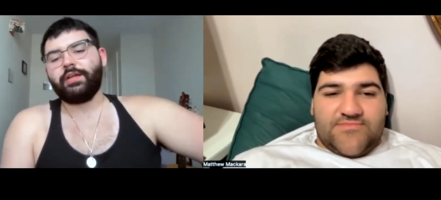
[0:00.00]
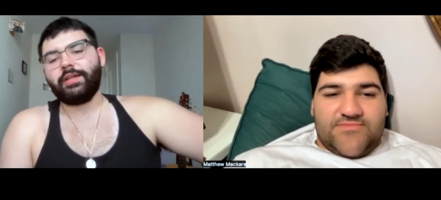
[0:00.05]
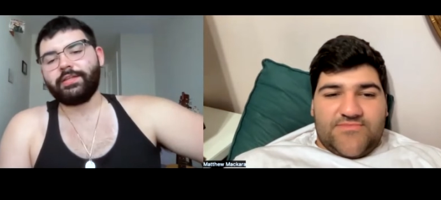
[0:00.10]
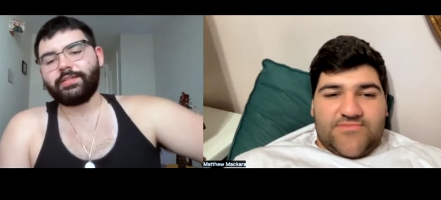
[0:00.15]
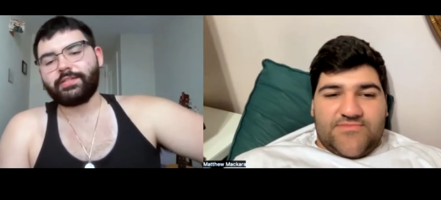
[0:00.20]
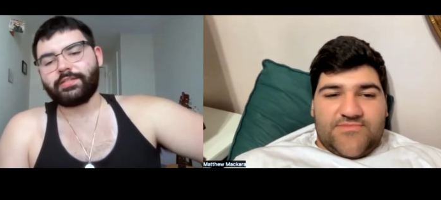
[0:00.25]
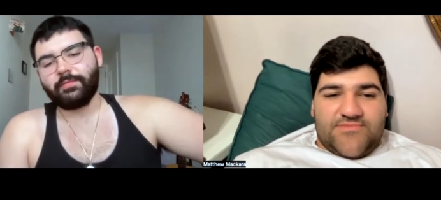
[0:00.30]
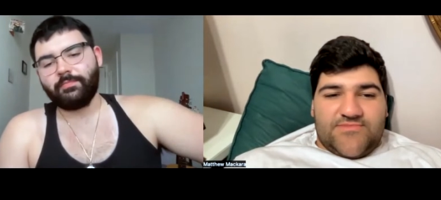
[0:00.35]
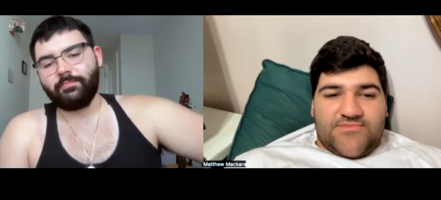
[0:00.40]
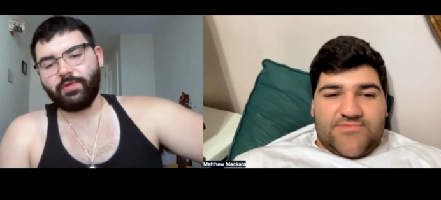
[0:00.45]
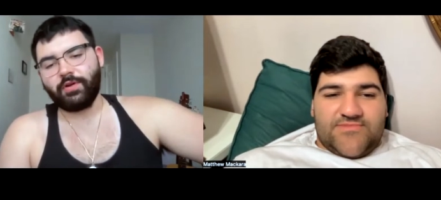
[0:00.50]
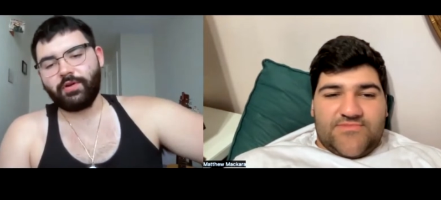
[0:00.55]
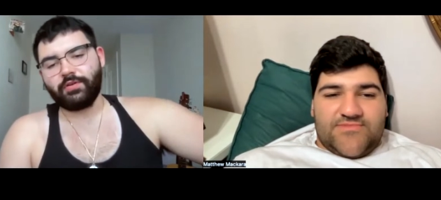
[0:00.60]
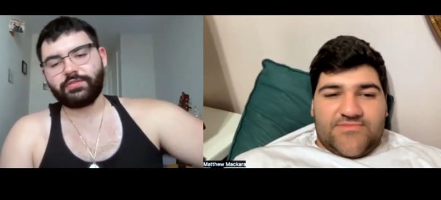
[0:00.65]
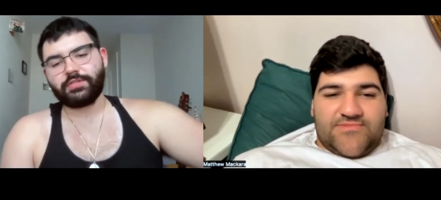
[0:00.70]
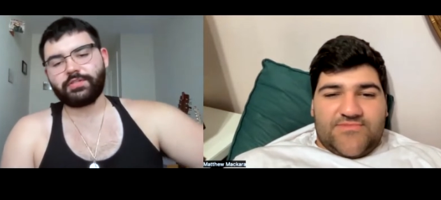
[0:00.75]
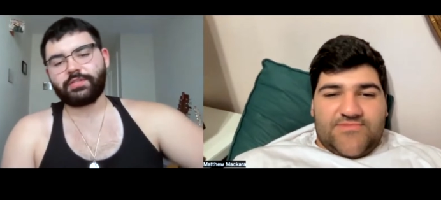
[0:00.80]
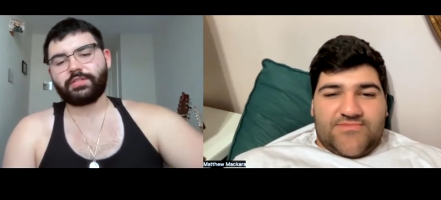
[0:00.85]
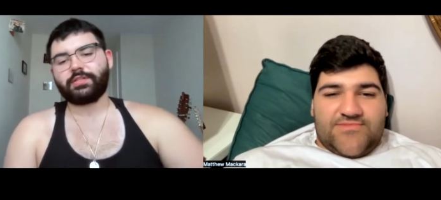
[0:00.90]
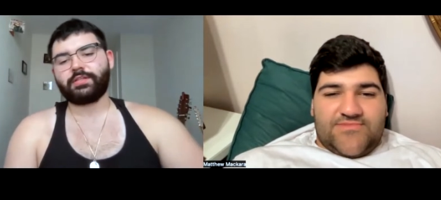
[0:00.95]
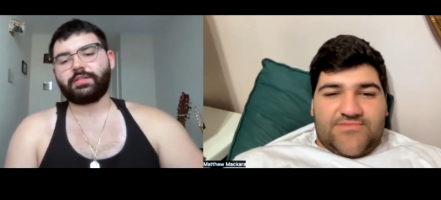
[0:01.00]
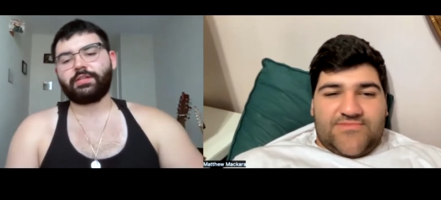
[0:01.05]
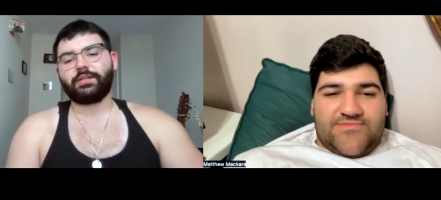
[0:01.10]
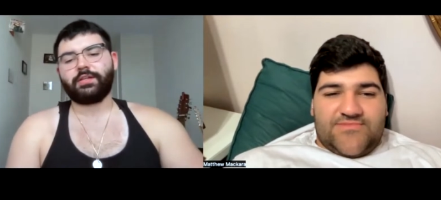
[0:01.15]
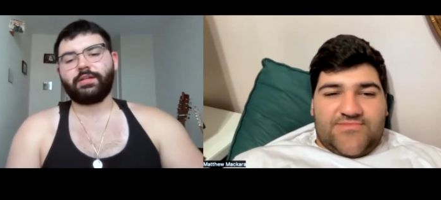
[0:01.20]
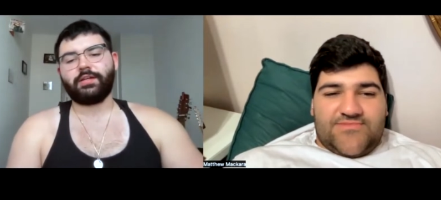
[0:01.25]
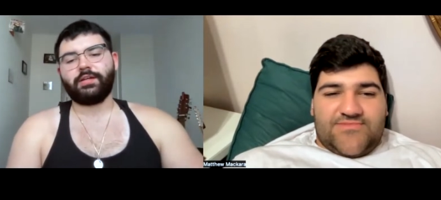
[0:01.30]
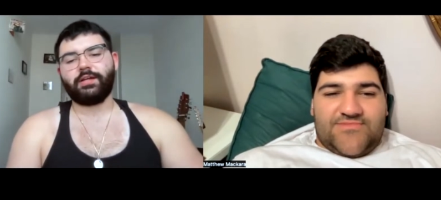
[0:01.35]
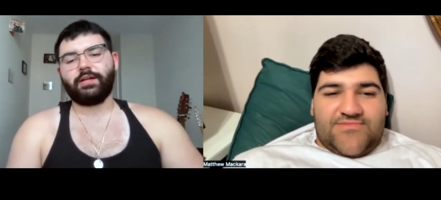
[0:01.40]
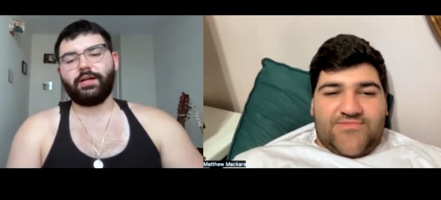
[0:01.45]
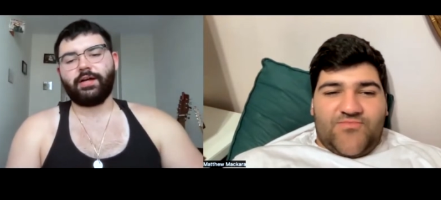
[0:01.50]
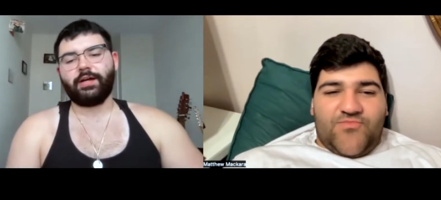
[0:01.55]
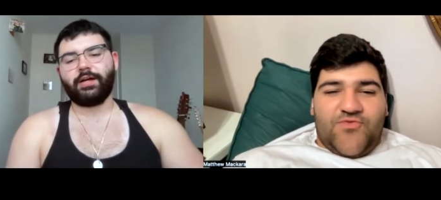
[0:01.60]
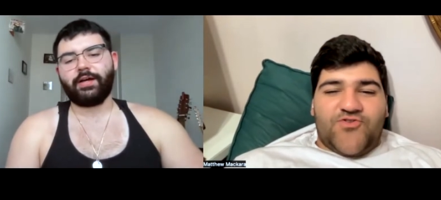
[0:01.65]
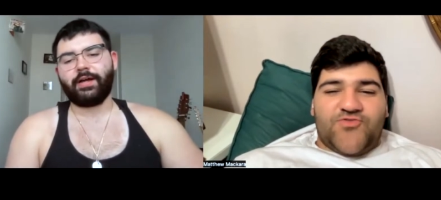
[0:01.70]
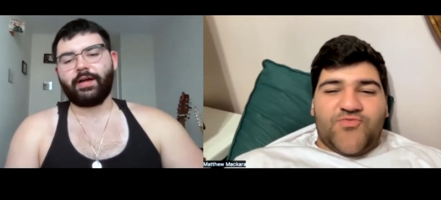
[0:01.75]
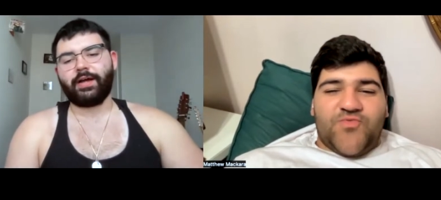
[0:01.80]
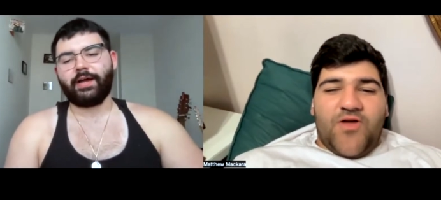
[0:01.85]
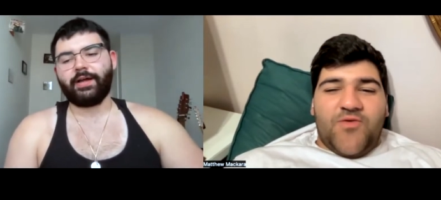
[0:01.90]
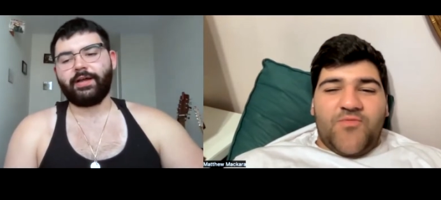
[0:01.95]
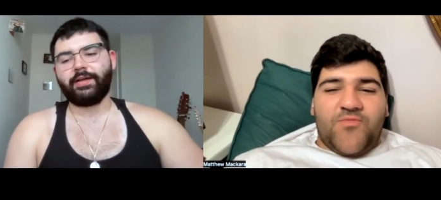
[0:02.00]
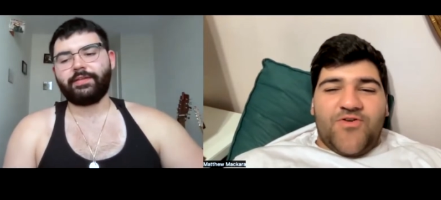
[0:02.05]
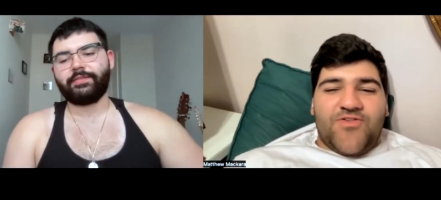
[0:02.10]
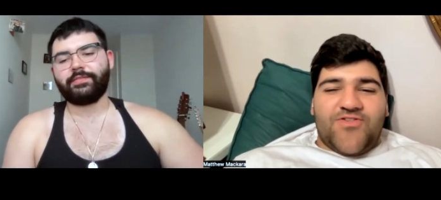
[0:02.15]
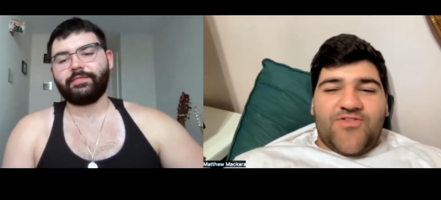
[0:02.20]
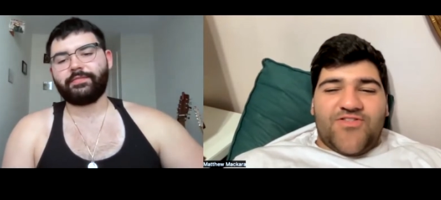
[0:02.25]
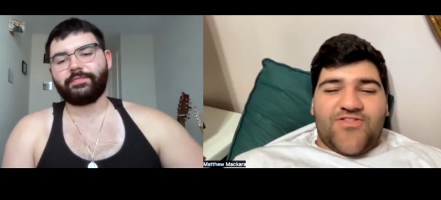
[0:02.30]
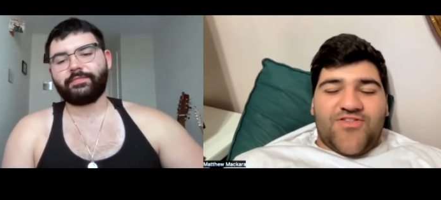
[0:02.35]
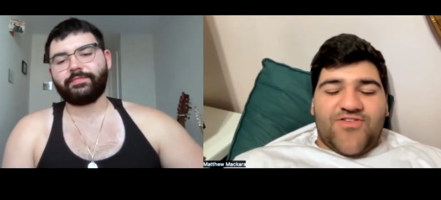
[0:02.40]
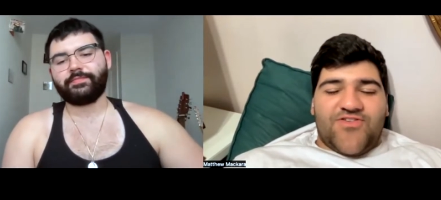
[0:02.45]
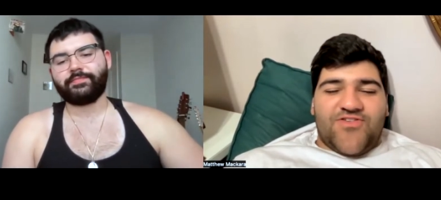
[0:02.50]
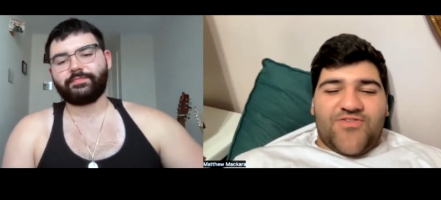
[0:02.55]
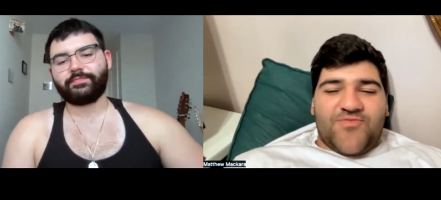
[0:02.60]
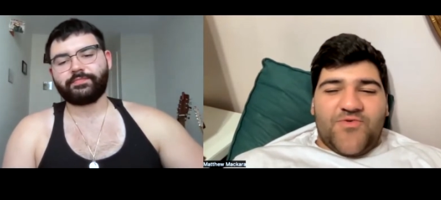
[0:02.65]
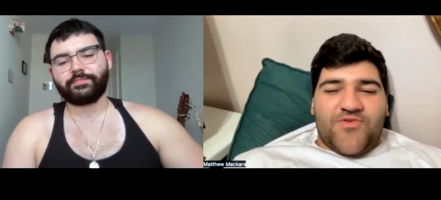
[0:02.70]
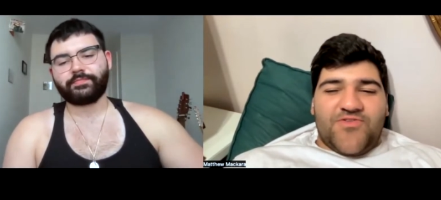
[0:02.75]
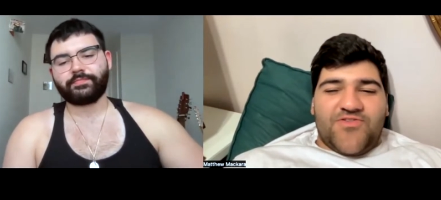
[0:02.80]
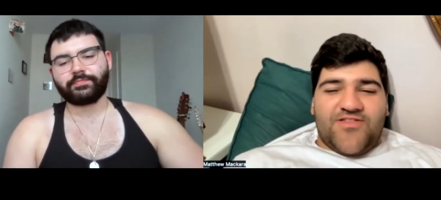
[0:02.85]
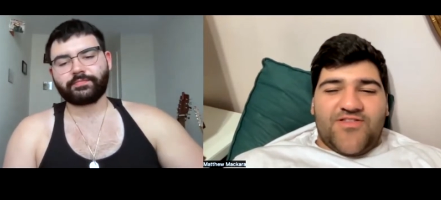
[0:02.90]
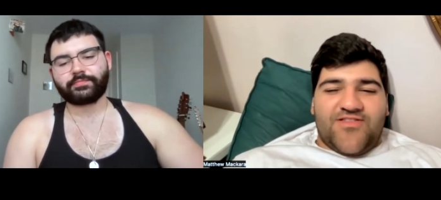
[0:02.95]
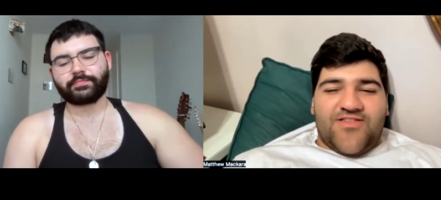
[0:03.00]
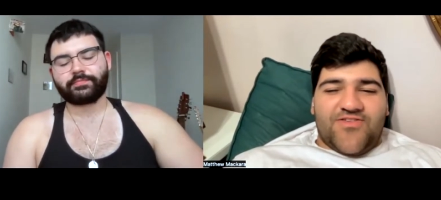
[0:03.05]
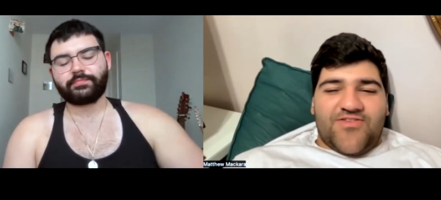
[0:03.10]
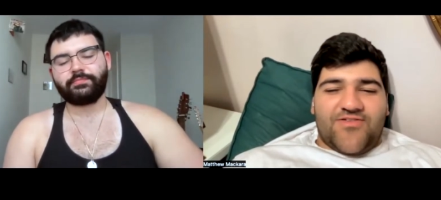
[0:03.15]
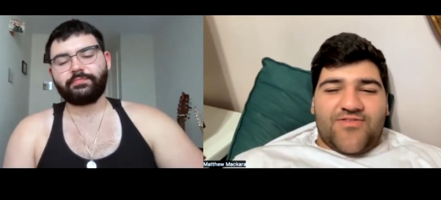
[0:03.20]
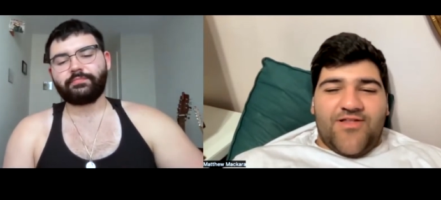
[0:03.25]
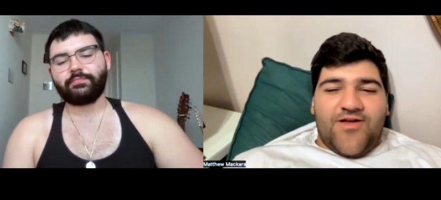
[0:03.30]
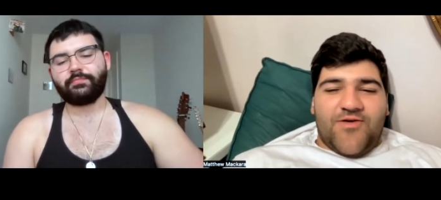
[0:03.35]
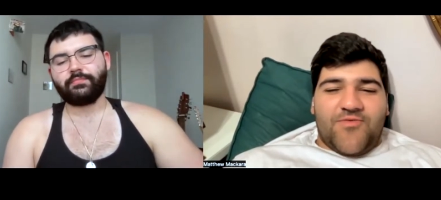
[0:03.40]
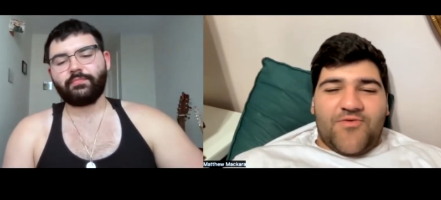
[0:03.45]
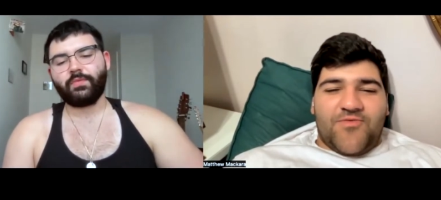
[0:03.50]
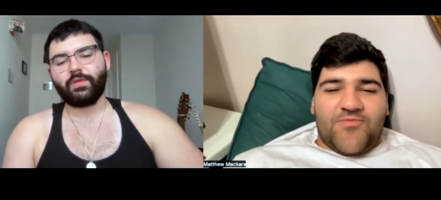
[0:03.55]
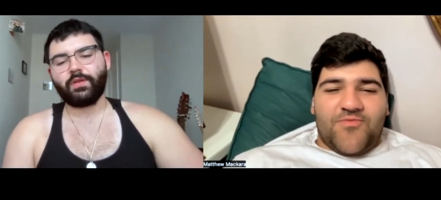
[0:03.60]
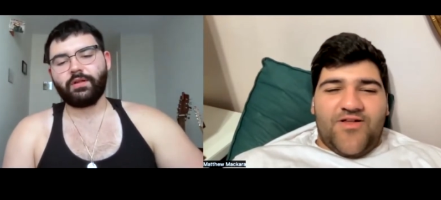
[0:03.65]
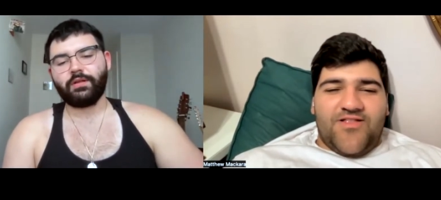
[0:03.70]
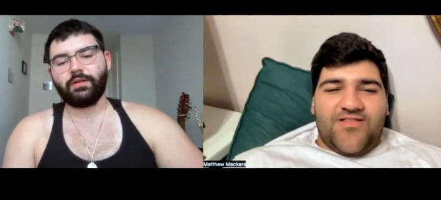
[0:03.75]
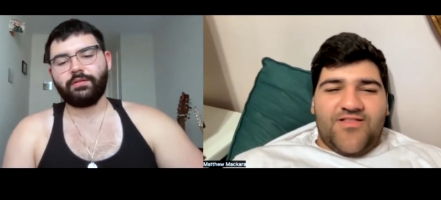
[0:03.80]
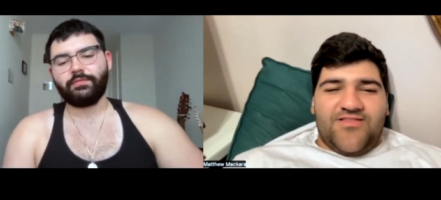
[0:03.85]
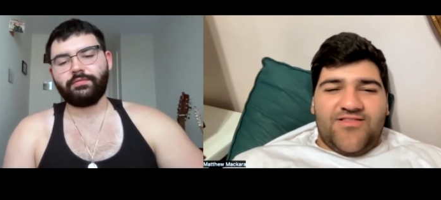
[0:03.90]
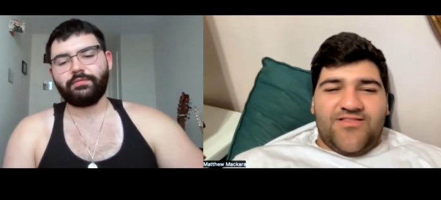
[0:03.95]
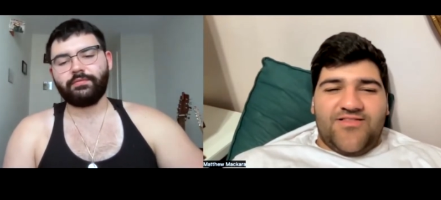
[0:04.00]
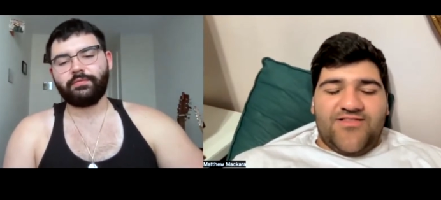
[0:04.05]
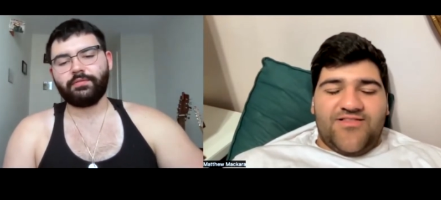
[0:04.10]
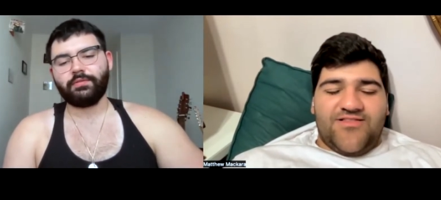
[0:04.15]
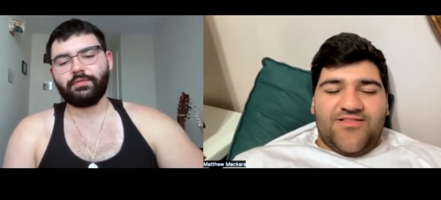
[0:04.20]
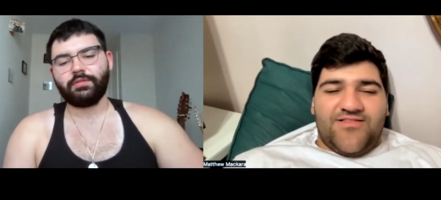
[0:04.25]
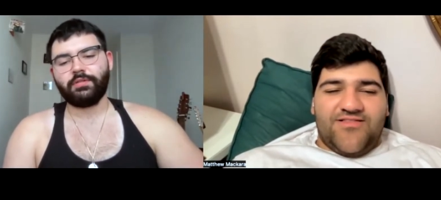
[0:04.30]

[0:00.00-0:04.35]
Speaker 1: is the most uh, which one was it this was it the slower one